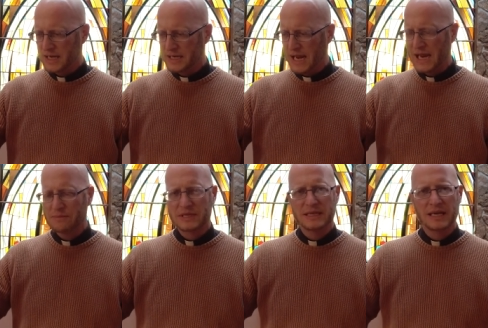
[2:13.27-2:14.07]

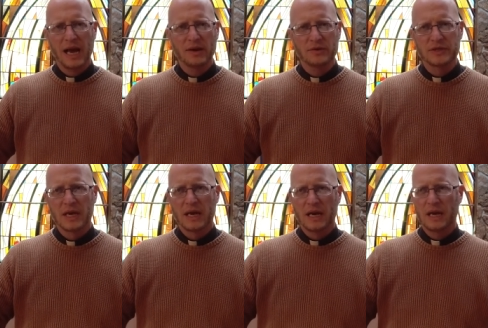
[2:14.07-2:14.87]
names and titles
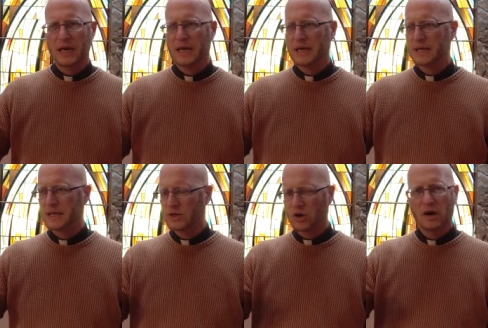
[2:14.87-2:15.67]
uh, uh,
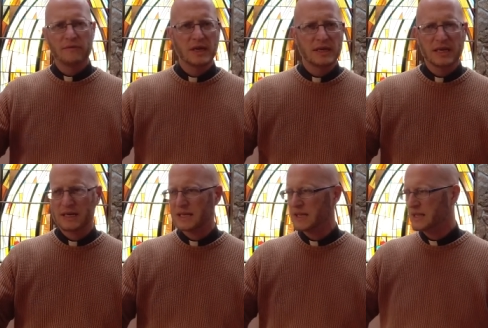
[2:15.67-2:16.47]
carved into
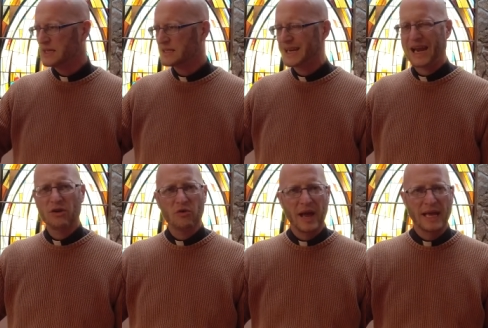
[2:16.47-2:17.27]
to things like
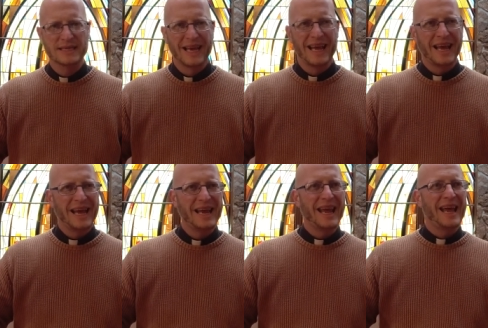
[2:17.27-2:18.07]
arrowheads.
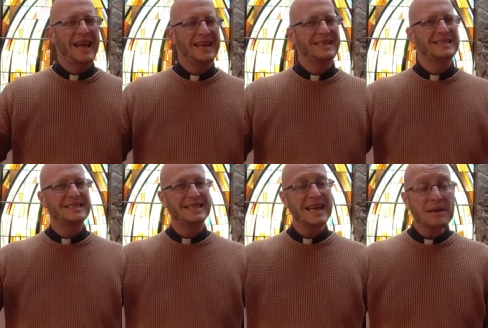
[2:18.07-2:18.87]
It, it
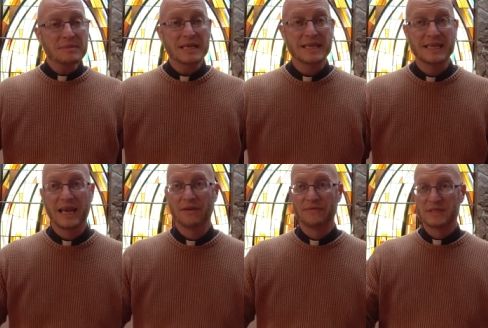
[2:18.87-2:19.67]
seems as
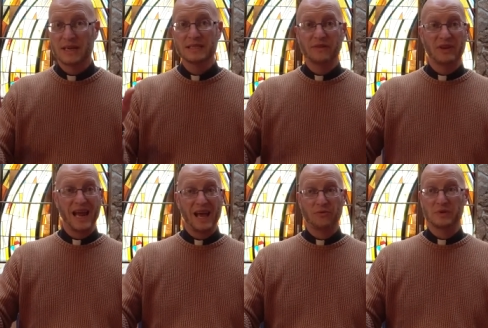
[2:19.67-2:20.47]
if Sons of
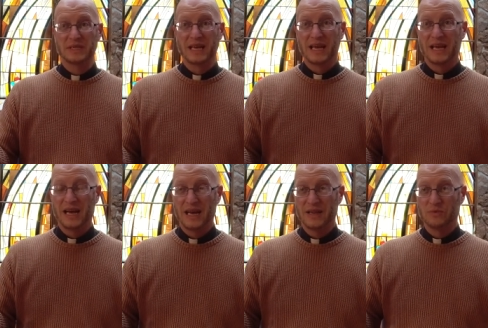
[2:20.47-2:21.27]
Anath was
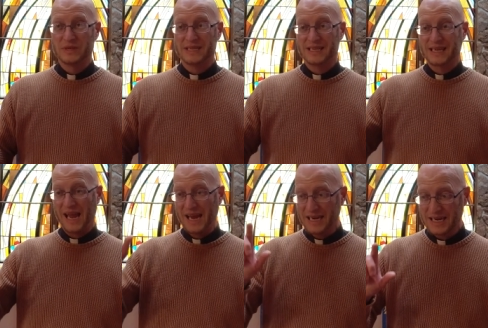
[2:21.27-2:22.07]
uh, was this
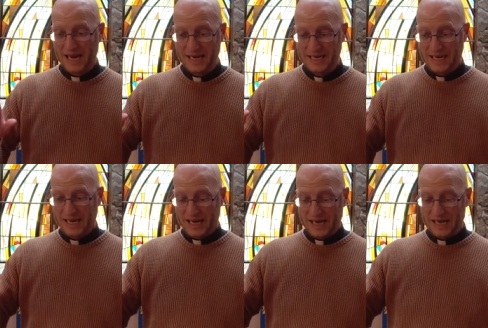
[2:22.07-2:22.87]
Canaanite
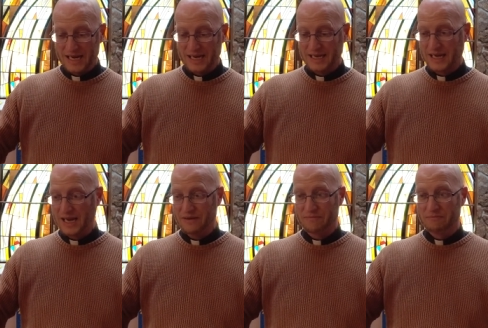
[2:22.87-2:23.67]
uh, uh,
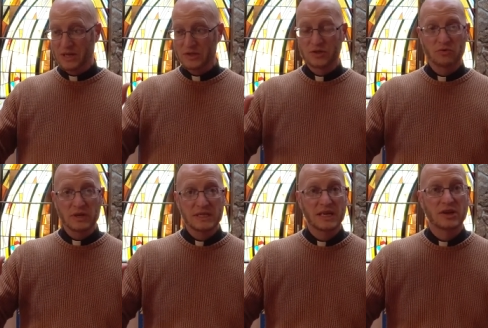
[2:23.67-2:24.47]
kind of
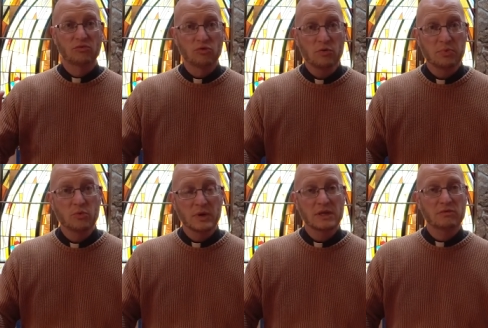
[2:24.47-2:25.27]
militaristic group
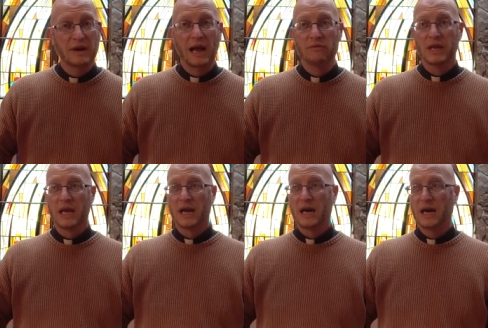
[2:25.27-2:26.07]
who went around
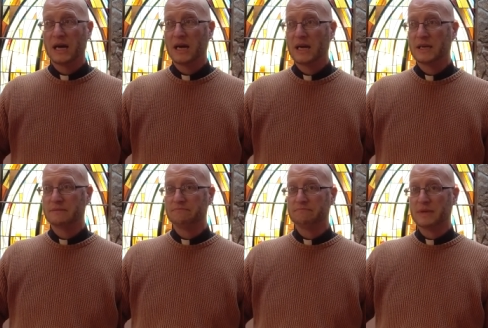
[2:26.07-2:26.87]
uh, uh,
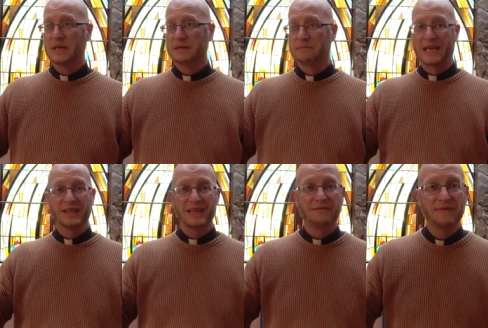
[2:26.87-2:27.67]

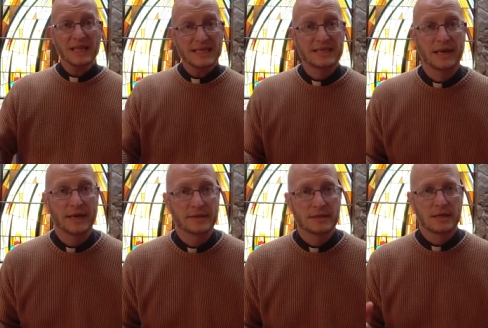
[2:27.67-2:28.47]
killing
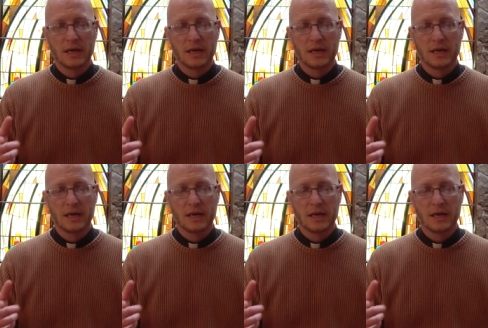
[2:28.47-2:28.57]
Philistines.